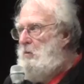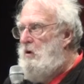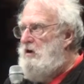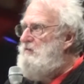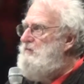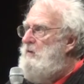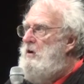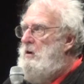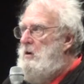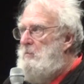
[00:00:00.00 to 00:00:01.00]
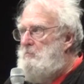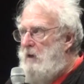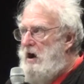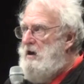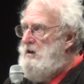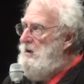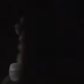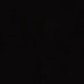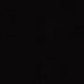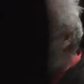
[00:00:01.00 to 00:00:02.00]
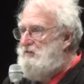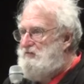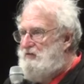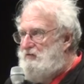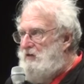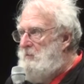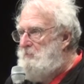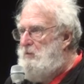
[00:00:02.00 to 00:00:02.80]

One of my acquaintances